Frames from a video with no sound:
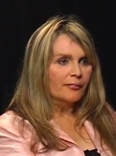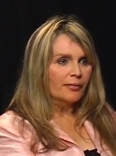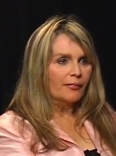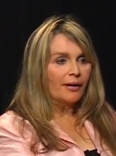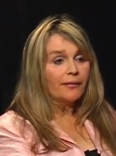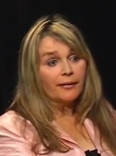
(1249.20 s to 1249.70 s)

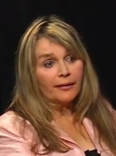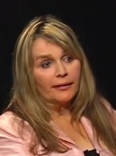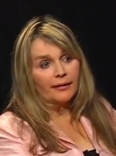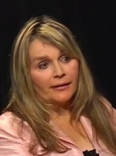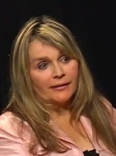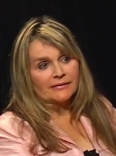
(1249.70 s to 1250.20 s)
But my
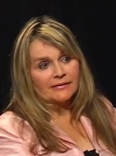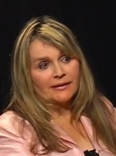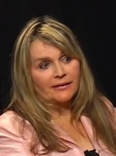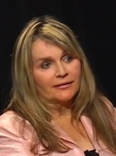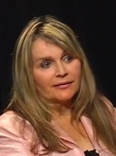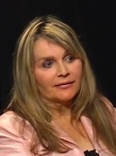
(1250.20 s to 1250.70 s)
thinking is
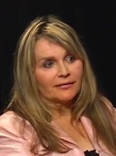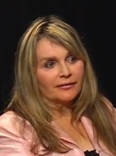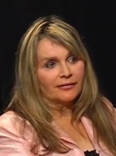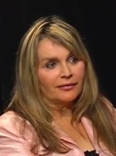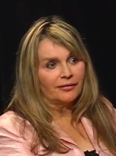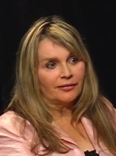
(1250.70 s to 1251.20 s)
that,
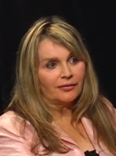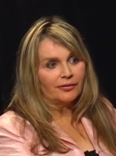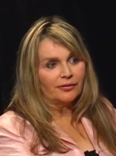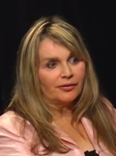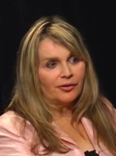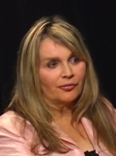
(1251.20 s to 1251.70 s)

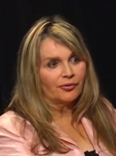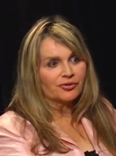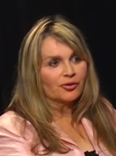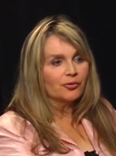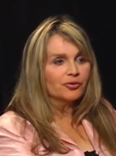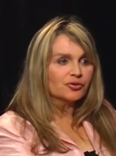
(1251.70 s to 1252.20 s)
you know, there's
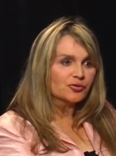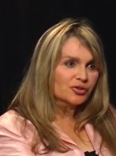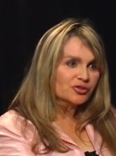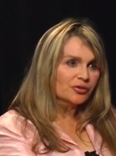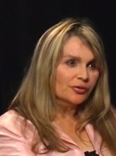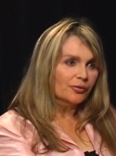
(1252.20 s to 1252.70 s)
no
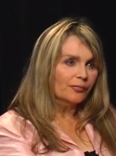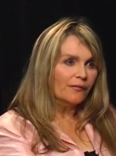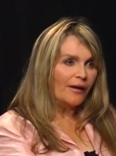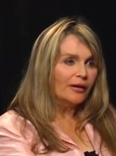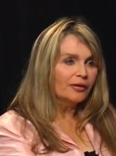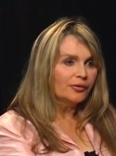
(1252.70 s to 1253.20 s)
nutritional
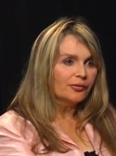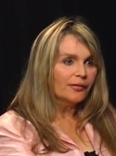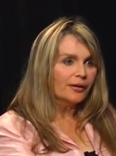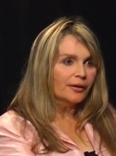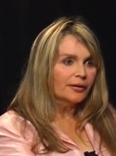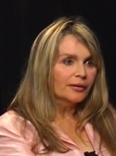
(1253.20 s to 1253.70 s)
value
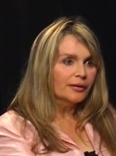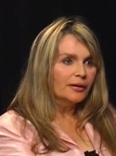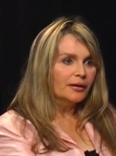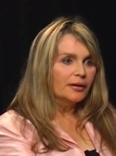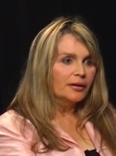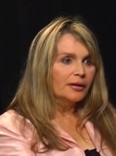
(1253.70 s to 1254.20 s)
there,
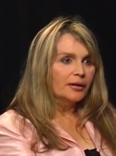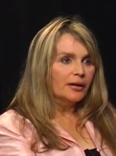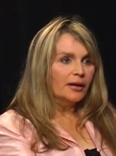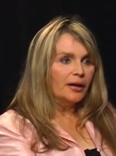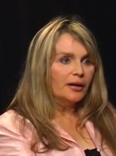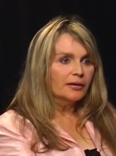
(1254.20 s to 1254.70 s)

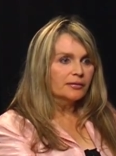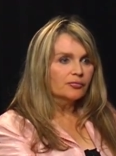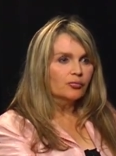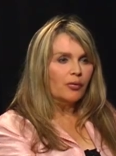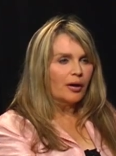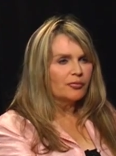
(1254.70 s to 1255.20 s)
and
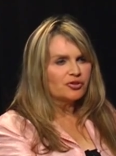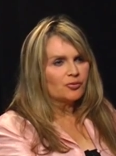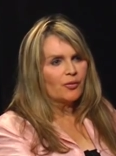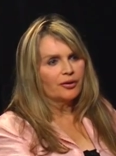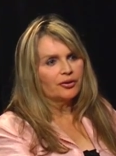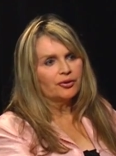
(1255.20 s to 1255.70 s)
why would you
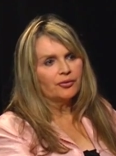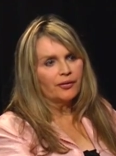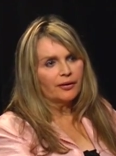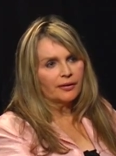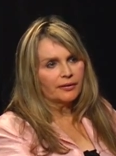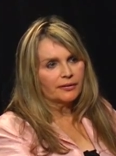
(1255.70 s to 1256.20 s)
want to do
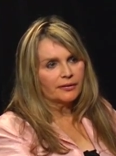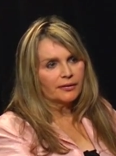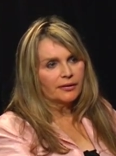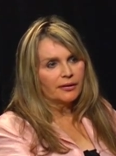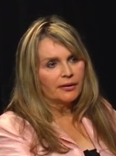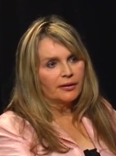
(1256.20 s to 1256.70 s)
that?
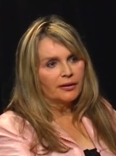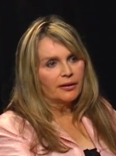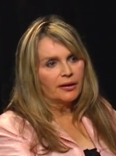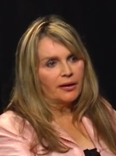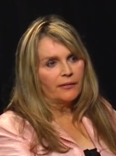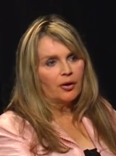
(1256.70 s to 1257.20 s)

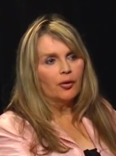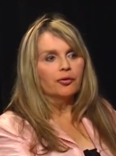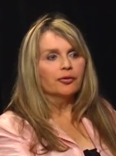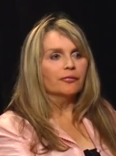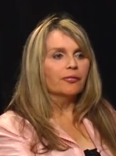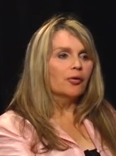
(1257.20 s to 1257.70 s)
And the
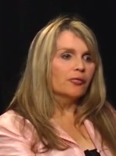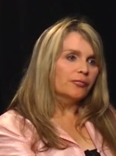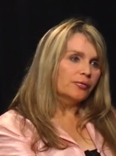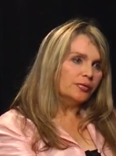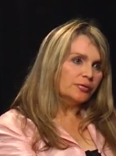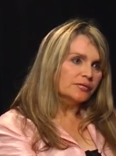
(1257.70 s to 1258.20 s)
owner of Whole
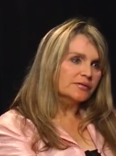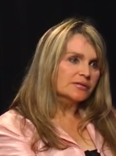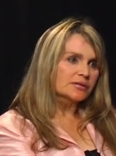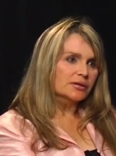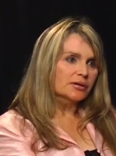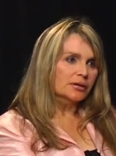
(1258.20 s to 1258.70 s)
Foods,
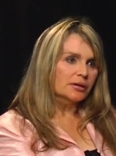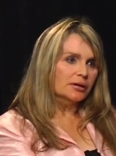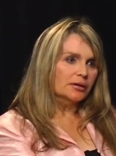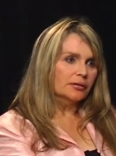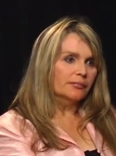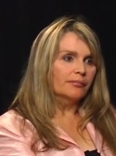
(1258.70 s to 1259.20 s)

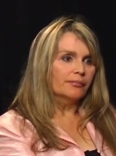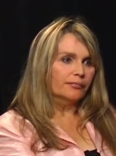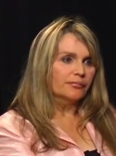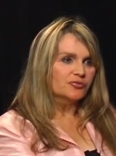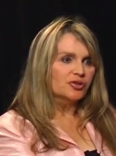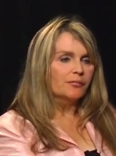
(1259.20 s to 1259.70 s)

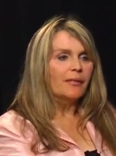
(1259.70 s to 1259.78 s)
John